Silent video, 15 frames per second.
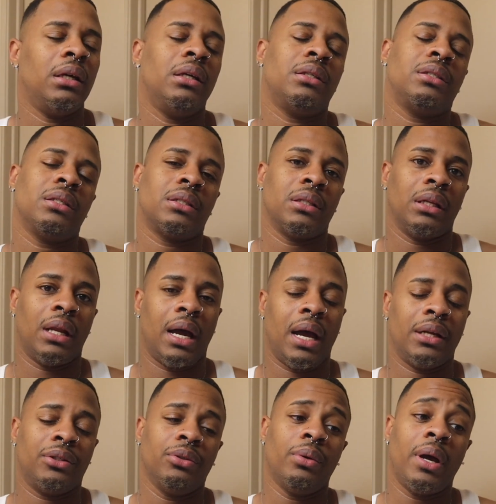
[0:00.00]
It's just a
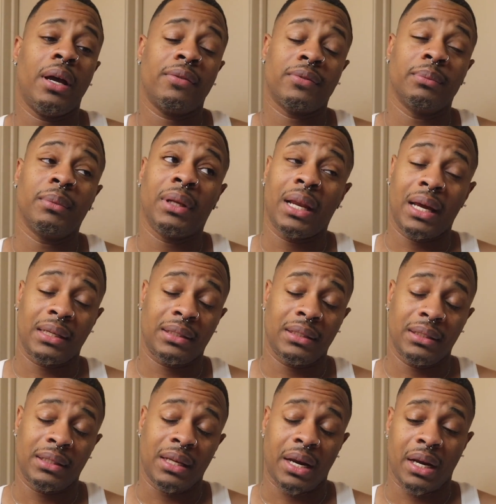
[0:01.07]
lot. I do have some
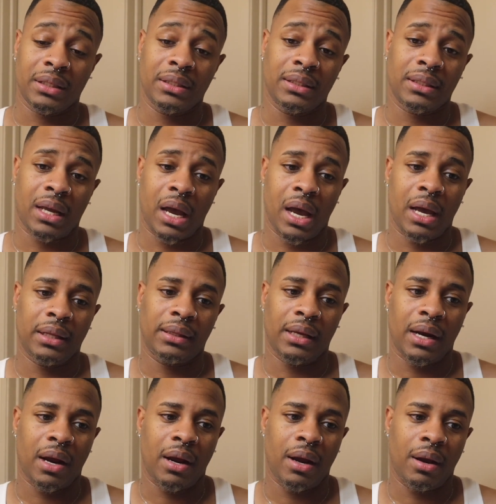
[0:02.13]
glasses that I just got that
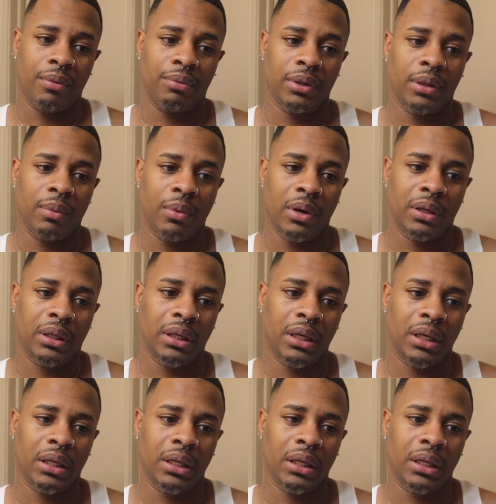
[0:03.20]
I really wanted.